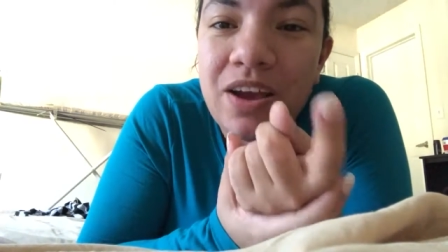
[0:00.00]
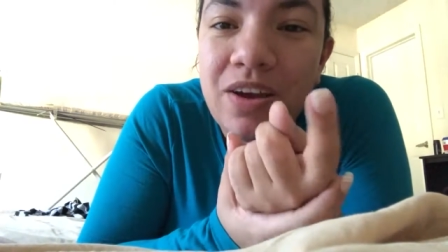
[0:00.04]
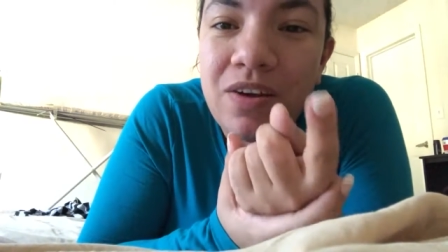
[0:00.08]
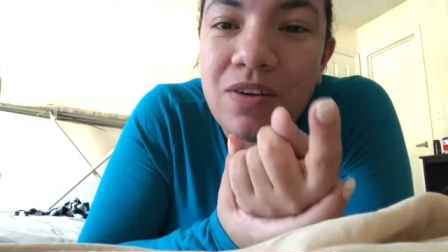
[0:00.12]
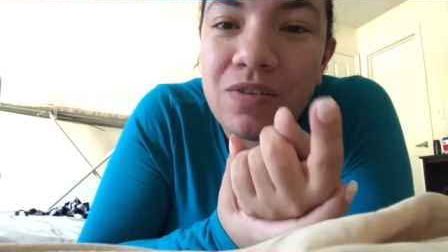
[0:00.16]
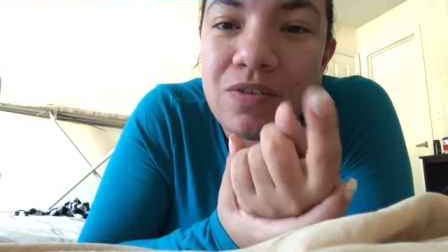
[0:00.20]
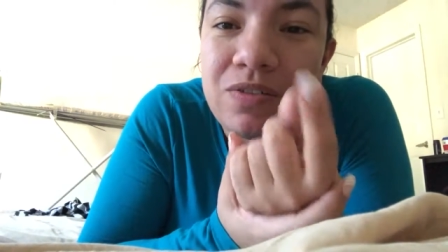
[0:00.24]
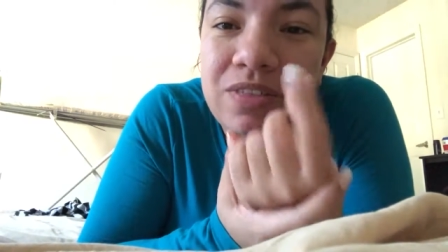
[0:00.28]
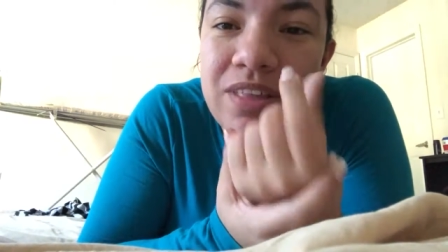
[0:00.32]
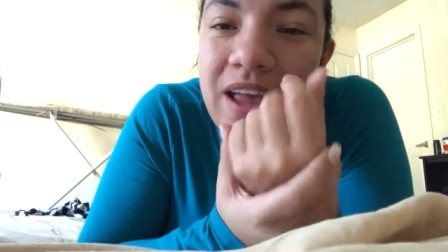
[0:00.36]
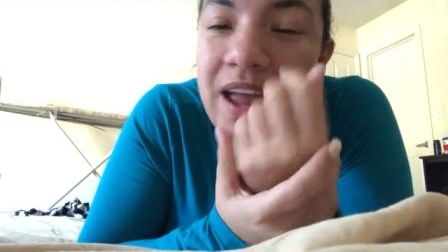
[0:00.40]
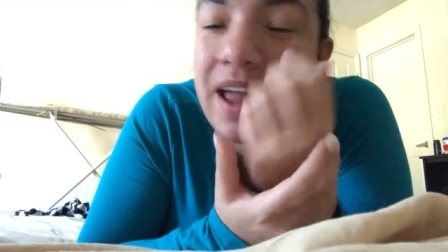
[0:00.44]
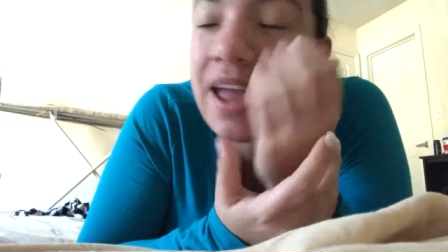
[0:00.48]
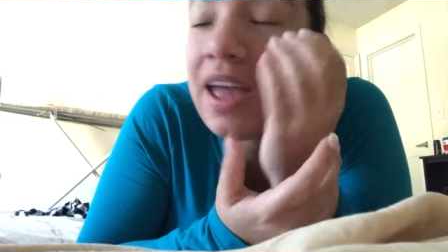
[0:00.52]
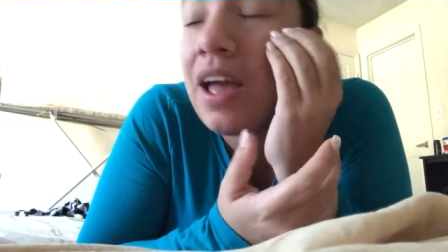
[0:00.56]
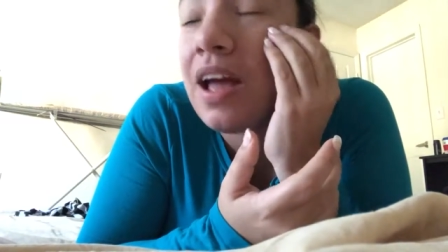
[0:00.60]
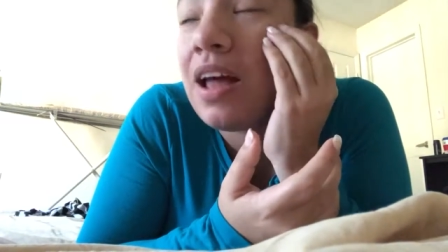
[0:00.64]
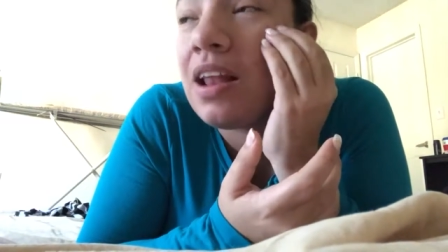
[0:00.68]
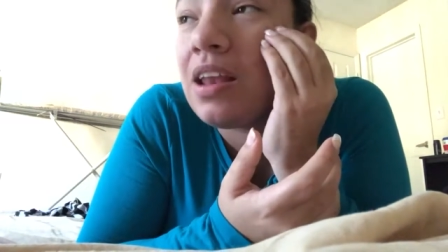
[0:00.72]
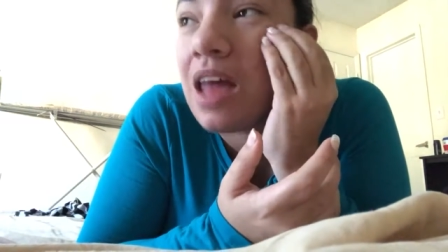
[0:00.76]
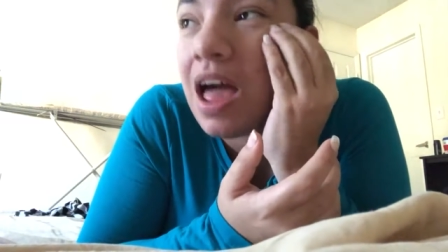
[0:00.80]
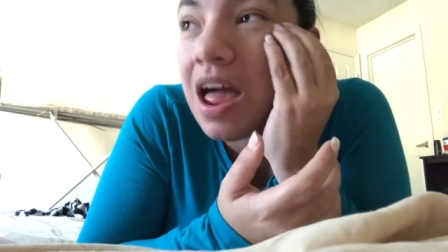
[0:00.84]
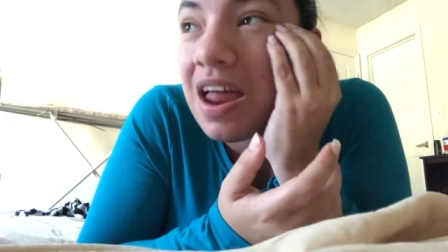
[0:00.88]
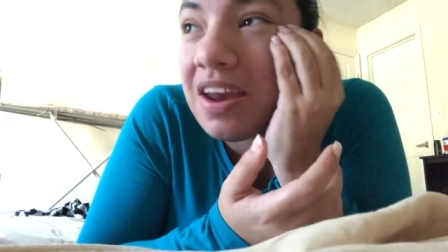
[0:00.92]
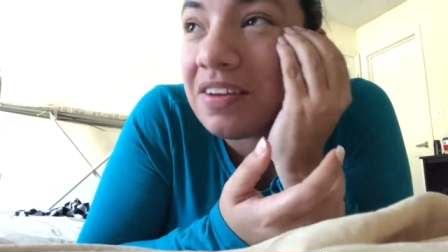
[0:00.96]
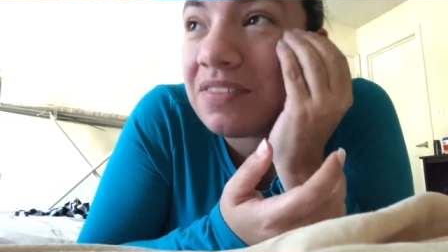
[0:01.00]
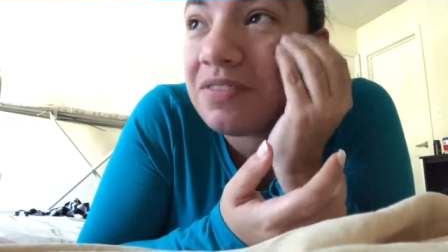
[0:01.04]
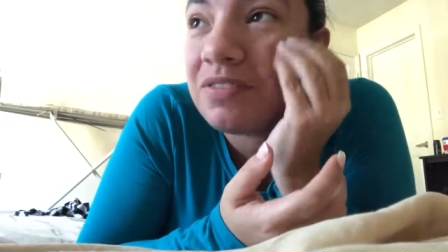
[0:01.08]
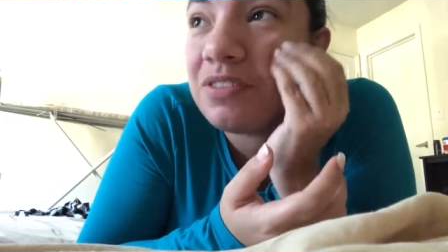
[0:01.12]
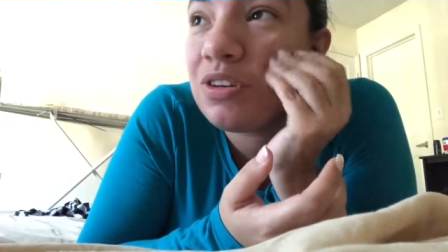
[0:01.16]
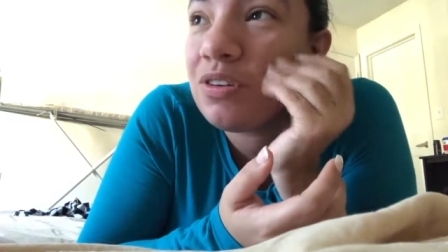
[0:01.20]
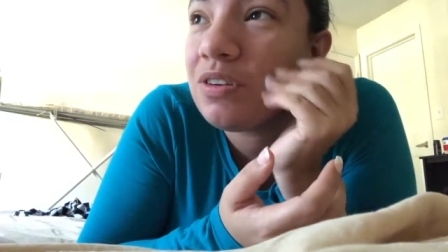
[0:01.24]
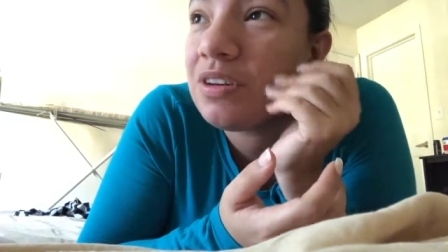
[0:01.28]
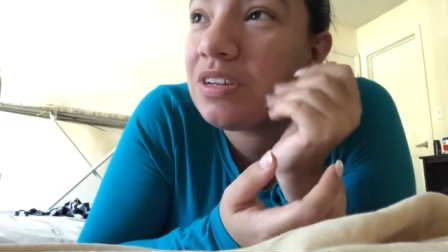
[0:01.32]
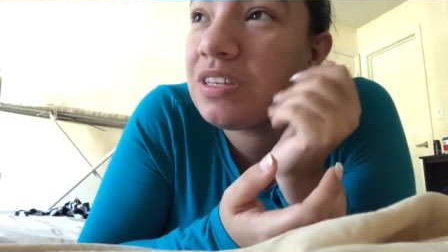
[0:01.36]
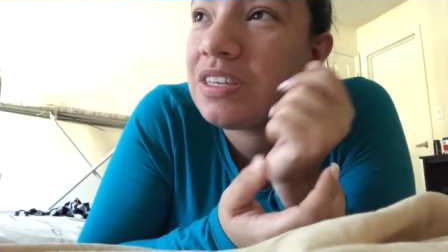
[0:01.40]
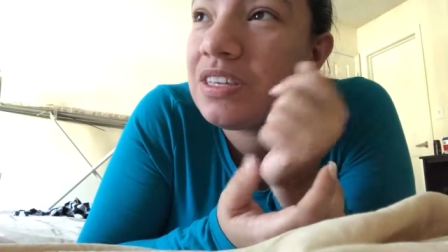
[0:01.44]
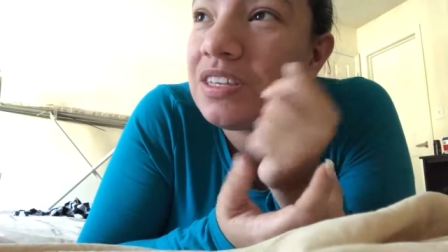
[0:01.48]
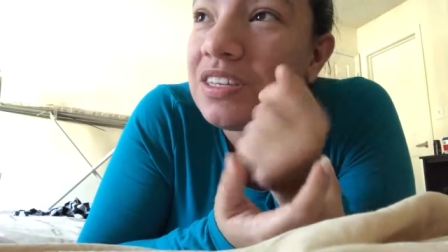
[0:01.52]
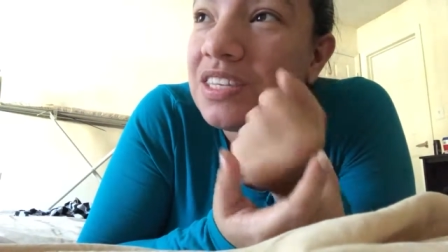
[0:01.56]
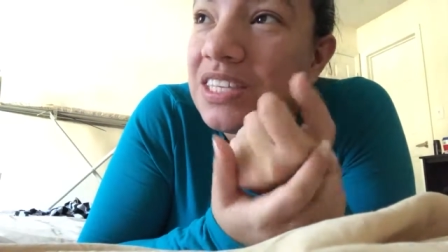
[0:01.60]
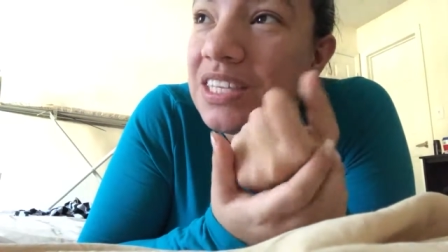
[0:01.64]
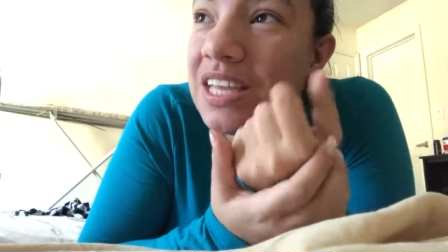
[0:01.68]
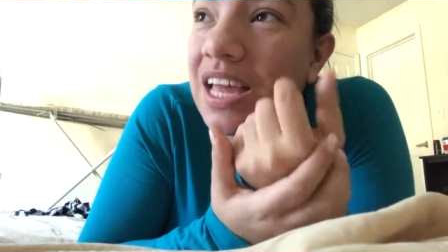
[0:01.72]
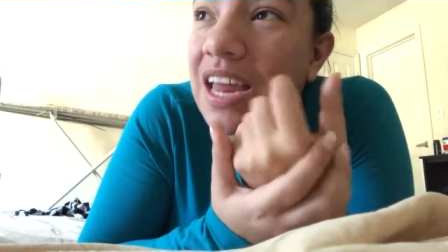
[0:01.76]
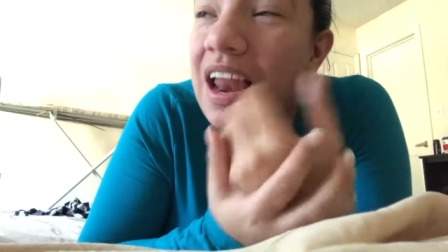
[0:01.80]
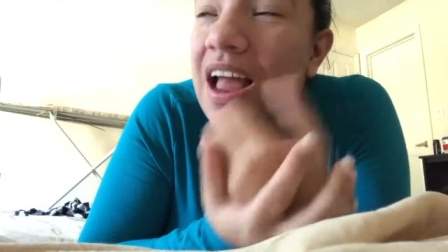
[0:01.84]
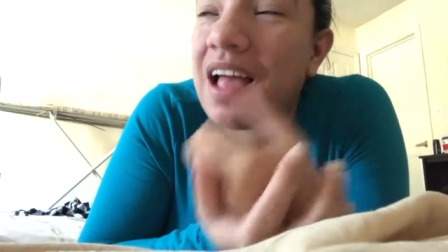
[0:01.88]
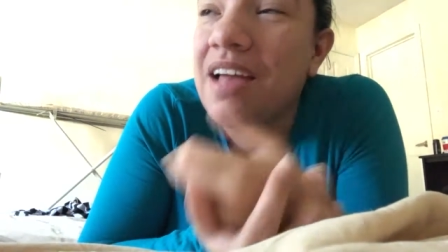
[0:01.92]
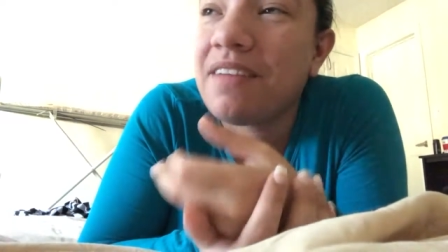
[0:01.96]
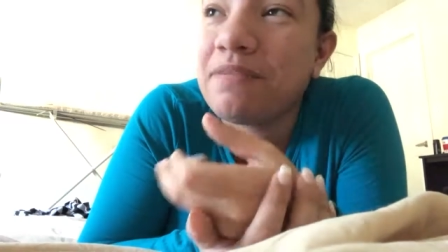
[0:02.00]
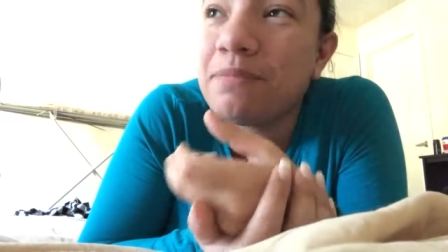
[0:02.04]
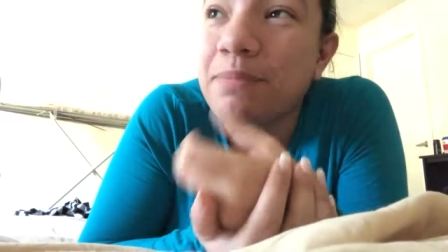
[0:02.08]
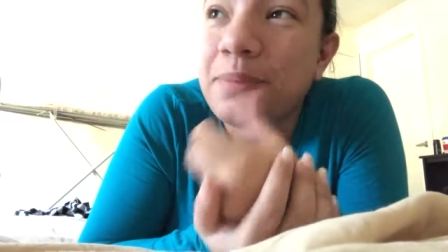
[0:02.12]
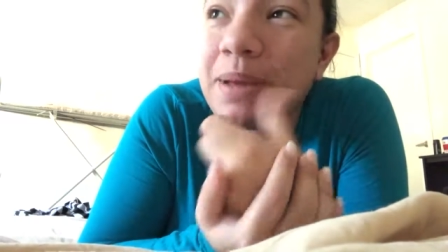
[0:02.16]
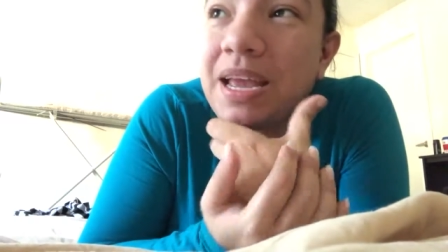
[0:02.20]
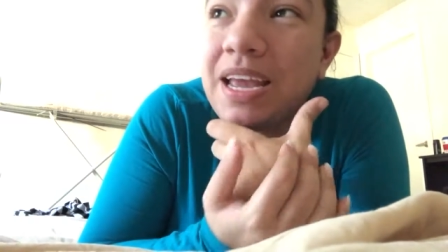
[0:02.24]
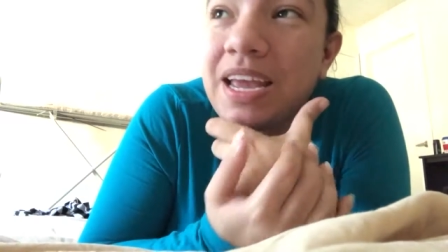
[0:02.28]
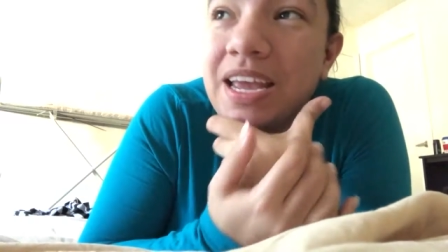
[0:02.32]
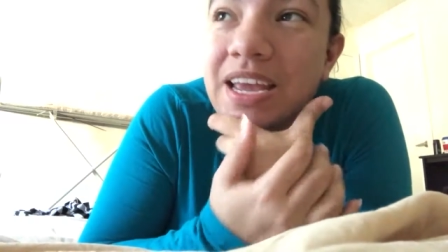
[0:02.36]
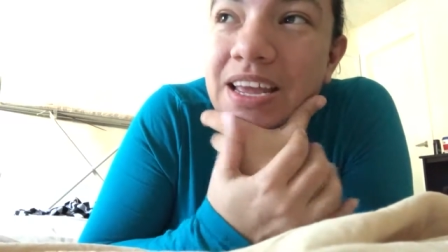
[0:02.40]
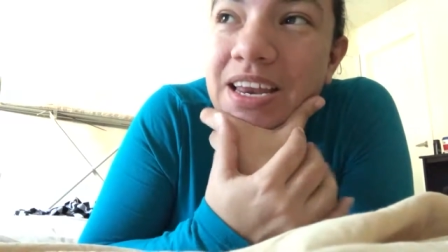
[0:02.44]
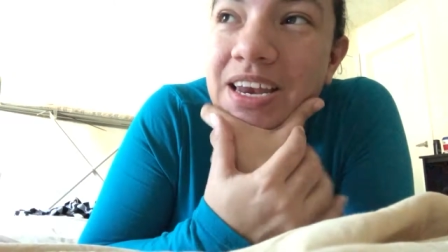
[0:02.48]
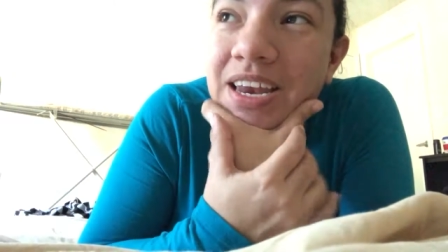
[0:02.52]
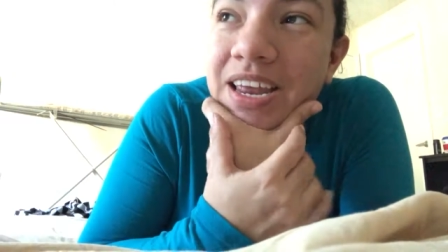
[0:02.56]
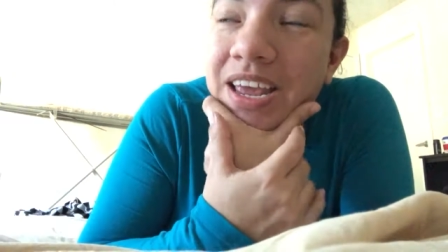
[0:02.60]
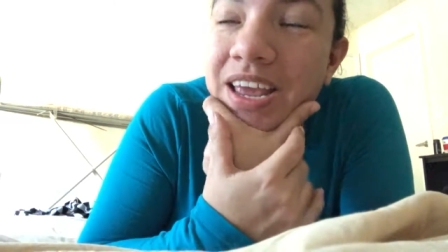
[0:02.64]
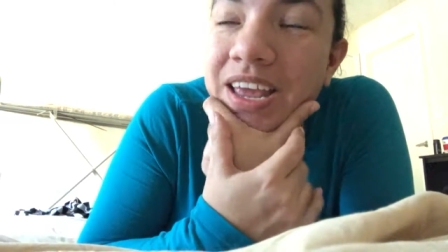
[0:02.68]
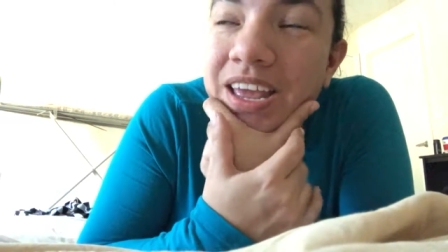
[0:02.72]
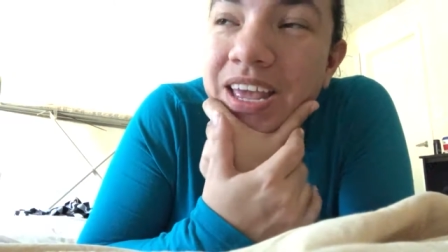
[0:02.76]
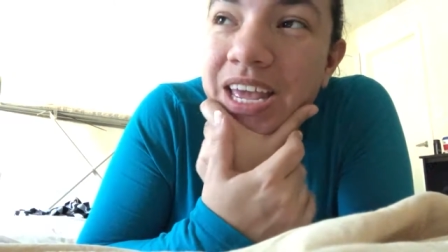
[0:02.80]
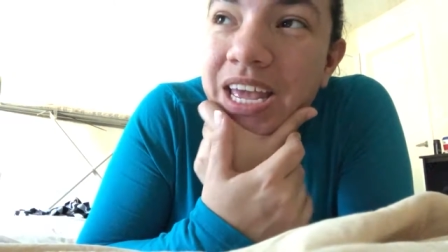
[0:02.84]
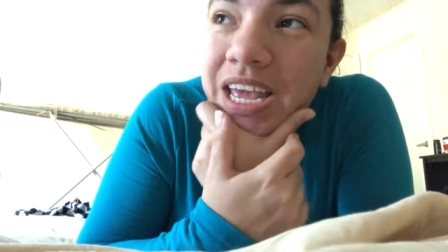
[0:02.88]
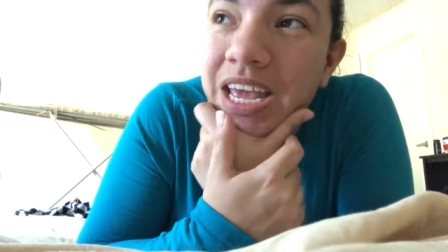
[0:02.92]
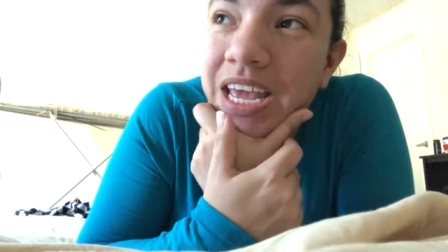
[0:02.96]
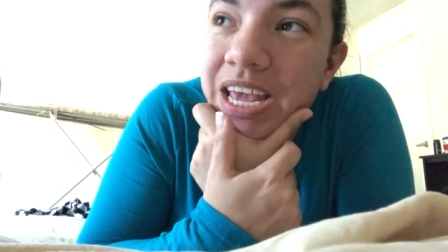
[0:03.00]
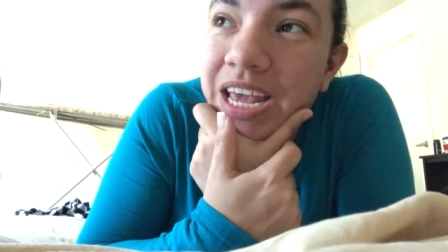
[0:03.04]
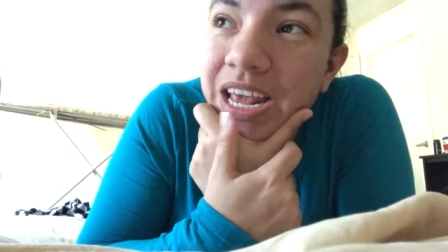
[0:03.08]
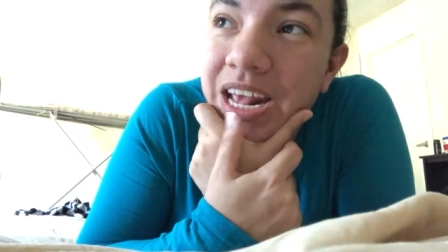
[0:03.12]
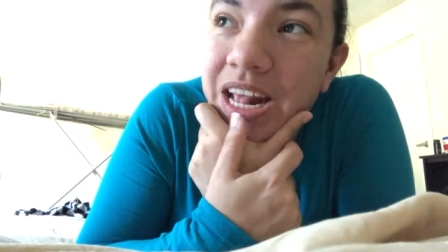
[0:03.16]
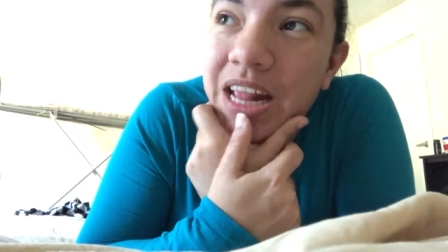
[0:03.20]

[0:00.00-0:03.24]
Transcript: But I know that a lot of choices that I've made